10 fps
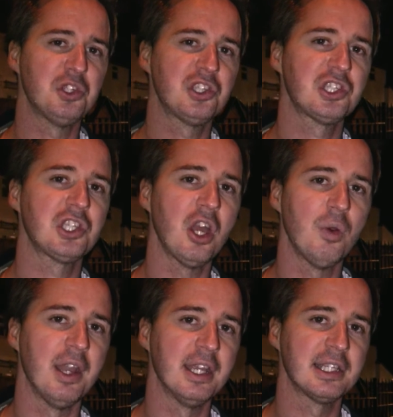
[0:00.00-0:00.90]
was
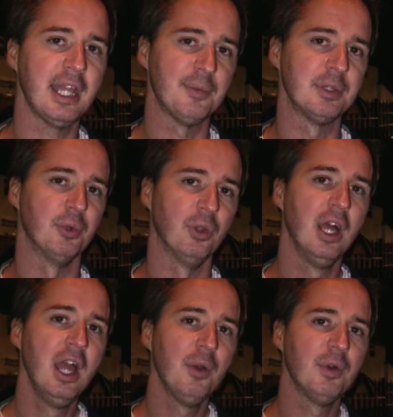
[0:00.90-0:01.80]
so unacceptable
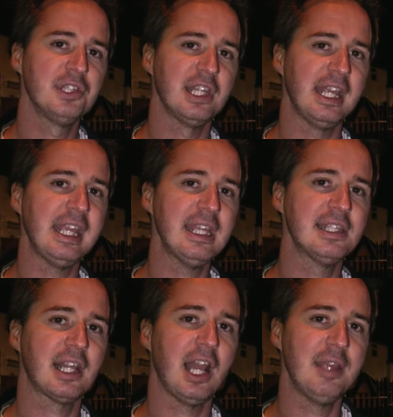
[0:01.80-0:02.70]
was that he
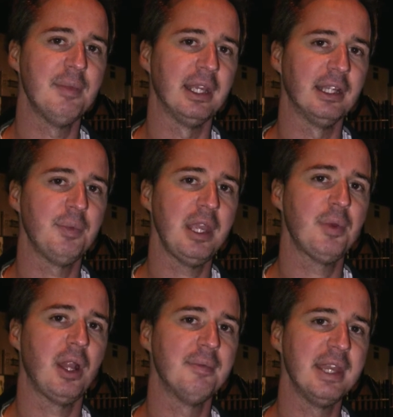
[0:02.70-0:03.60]
is claiming that
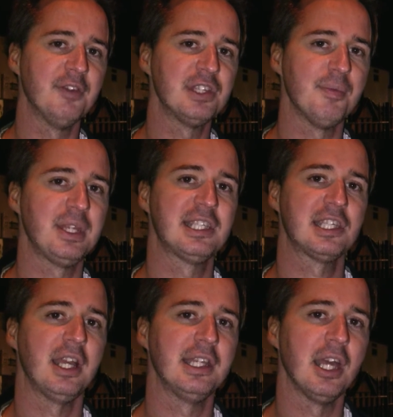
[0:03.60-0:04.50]
people like me have simply
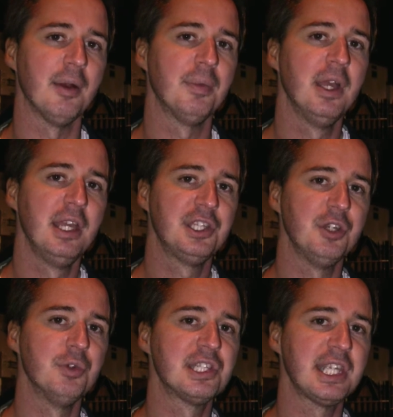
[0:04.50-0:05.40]
signed up
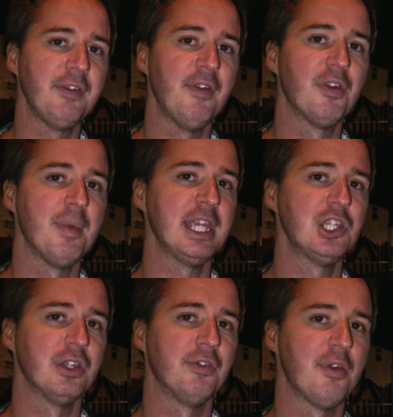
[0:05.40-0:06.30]
to receive
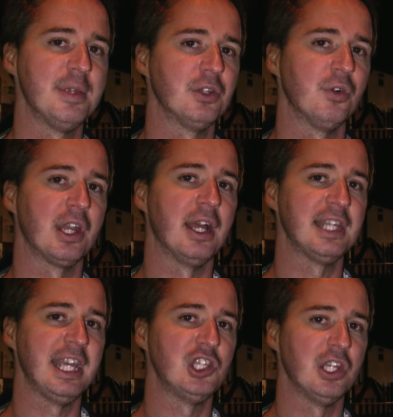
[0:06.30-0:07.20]
information from his
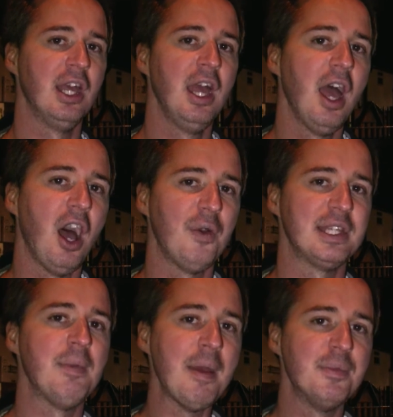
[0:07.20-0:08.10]
organisation, are
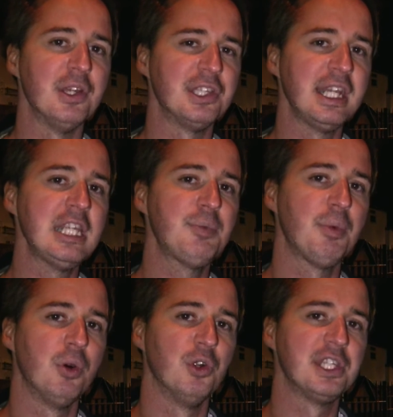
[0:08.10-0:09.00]
its members, and he's
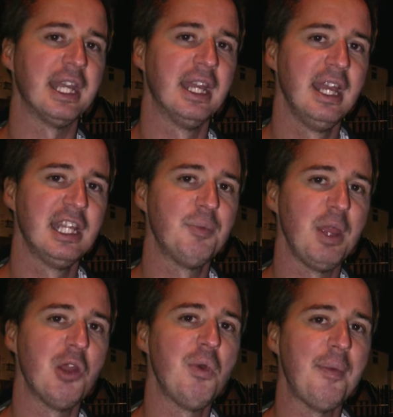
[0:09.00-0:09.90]
purporting to
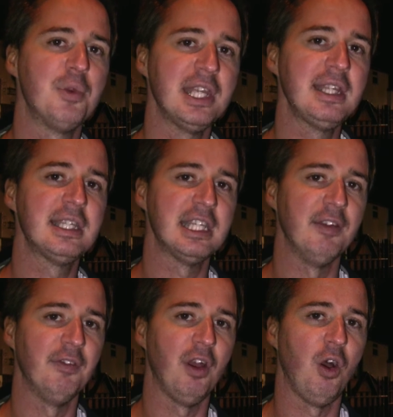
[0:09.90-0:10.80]
be a
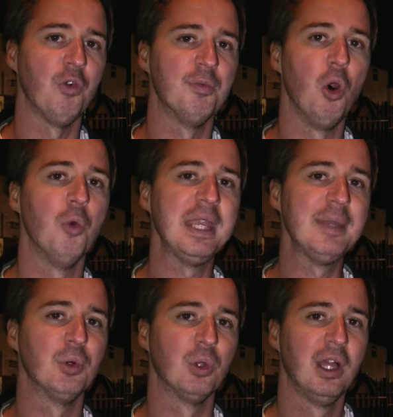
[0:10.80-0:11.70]
representative of more
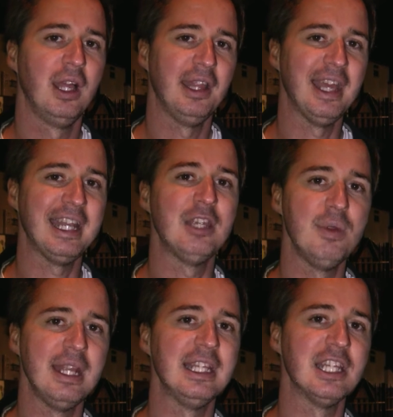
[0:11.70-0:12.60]
people than he
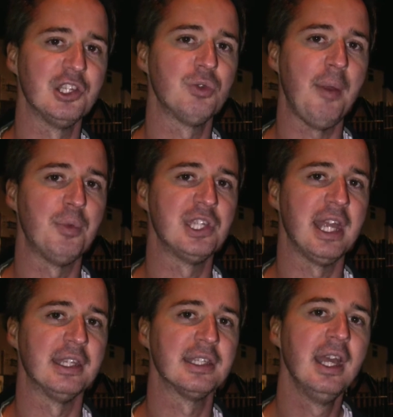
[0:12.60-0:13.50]
really does
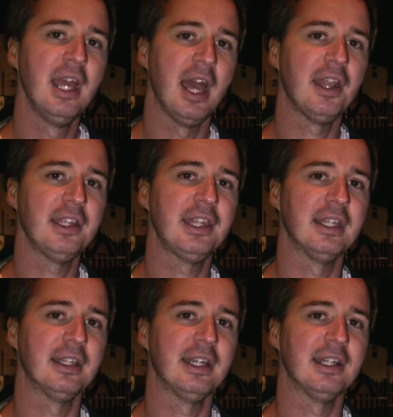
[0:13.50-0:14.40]
represent. And I
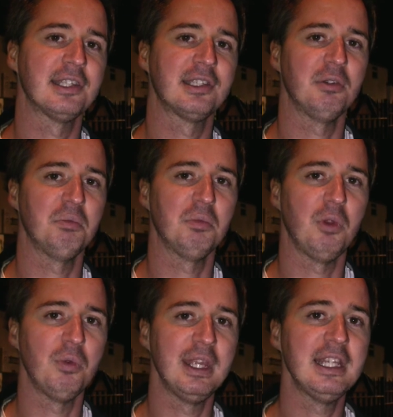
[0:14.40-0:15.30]
think that that's
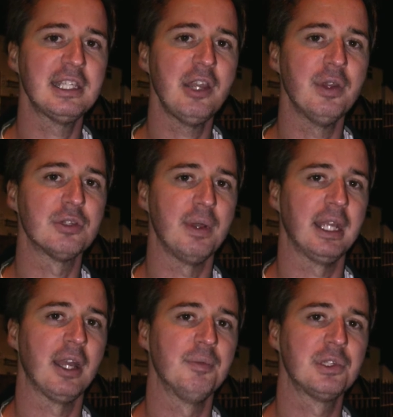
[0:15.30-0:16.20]
really serious when
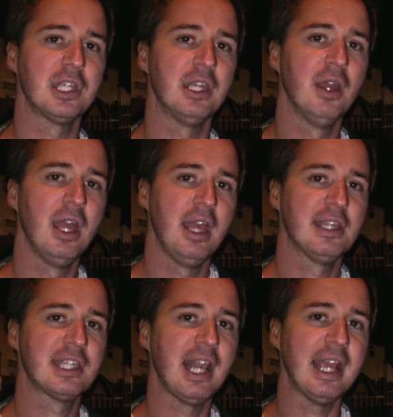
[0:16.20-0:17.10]
it comes to
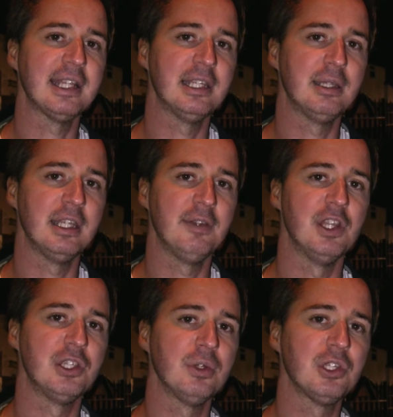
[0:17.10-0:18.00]
selected
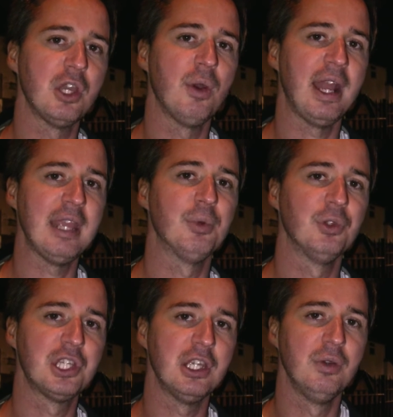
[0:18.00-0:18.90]
individuals who are
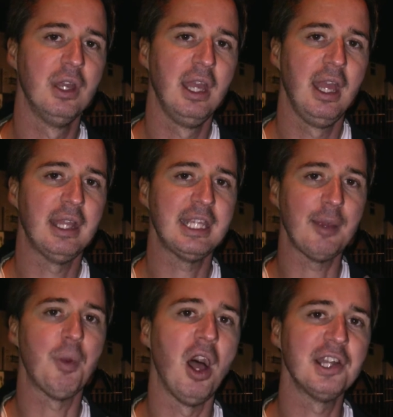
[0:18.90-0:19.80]
able to
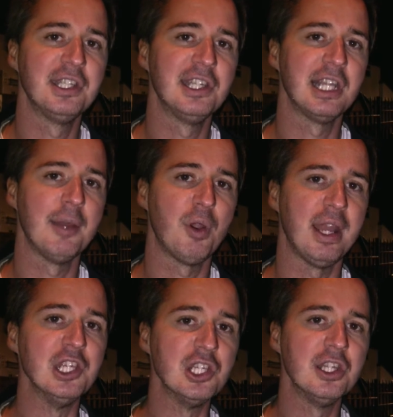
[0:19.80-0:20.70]
take part in the
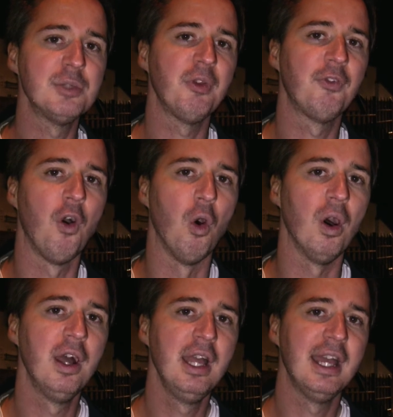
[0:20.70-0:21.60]
deliberations
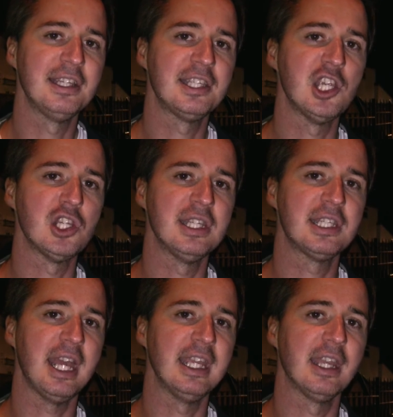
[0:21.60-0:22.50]
before a decision is
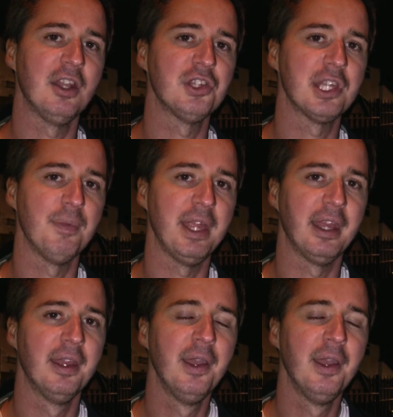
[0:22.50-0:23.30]
taken on something